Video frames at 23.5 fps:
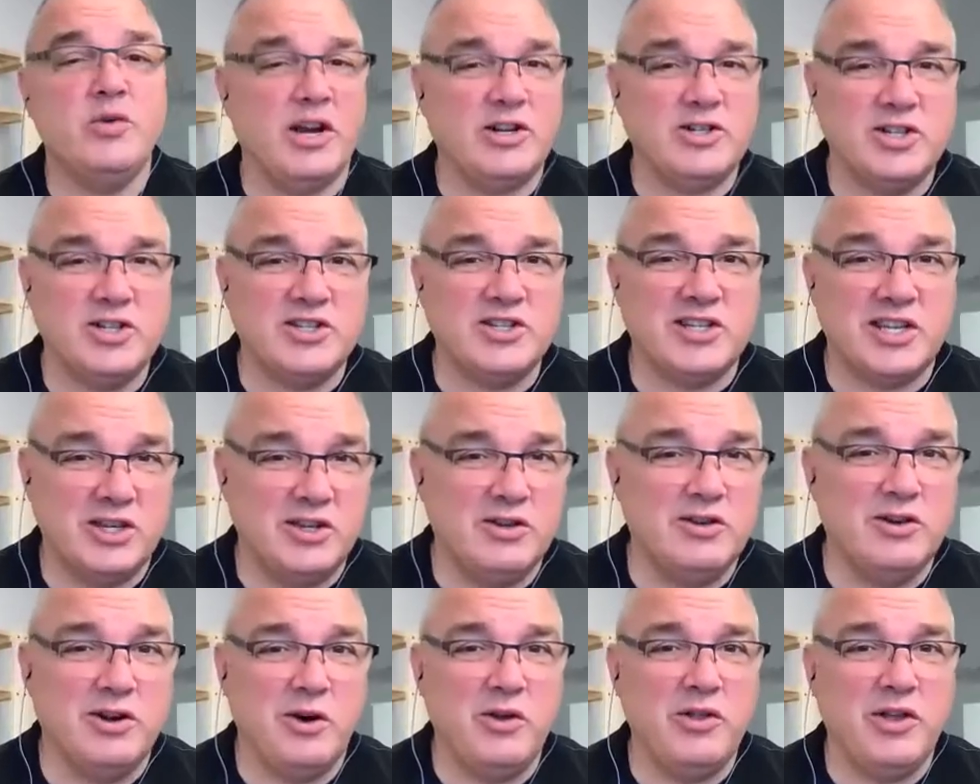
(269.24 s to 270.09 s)
actually,
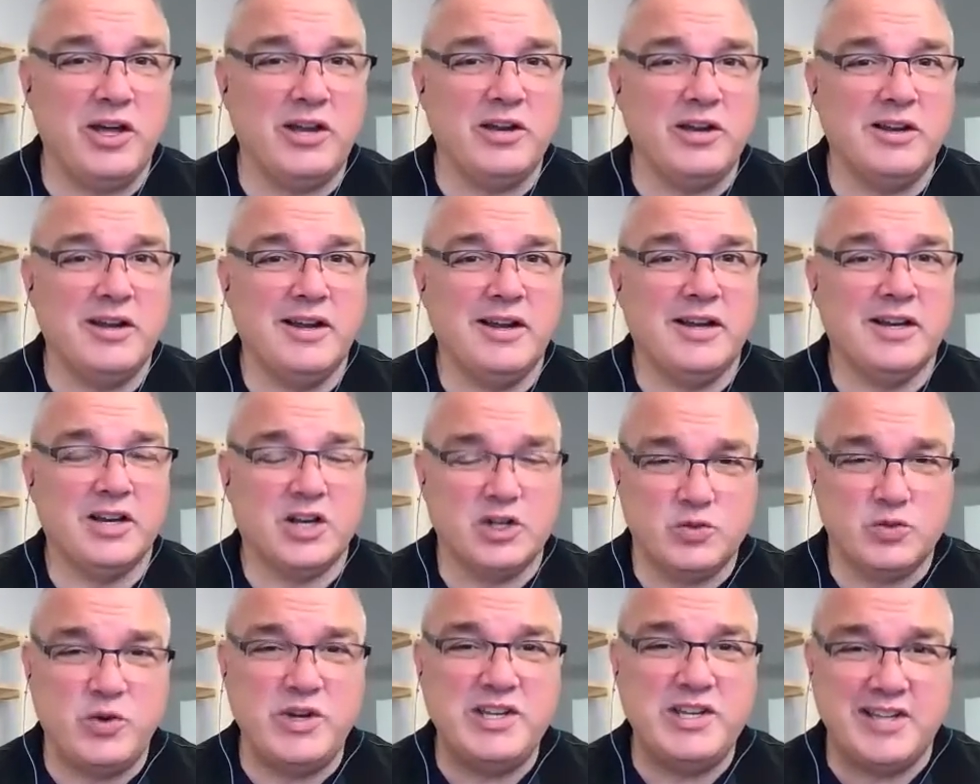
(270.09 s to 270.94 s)
that,
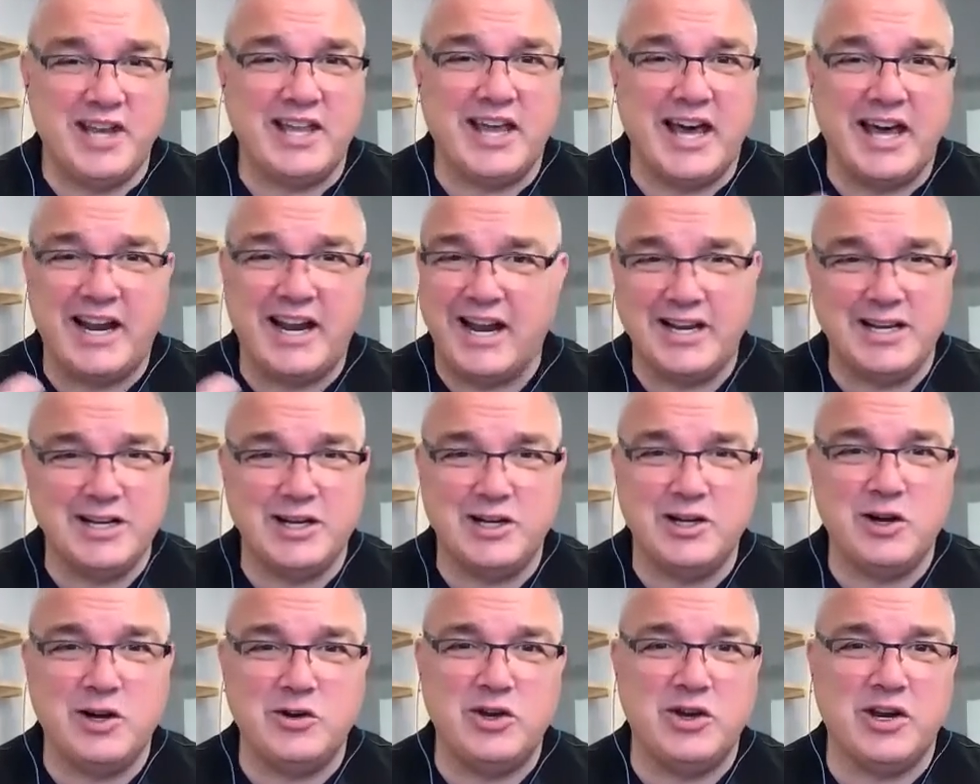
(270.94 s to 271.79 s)
because we say that. I
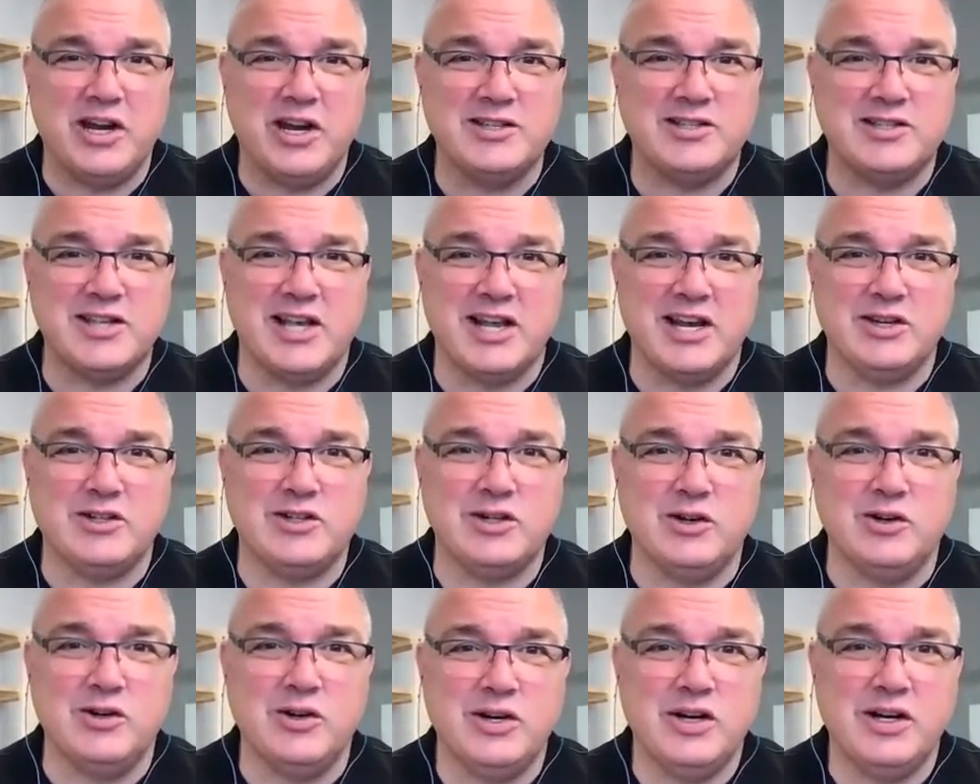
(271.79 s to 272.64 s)
didn't know you guys said it too.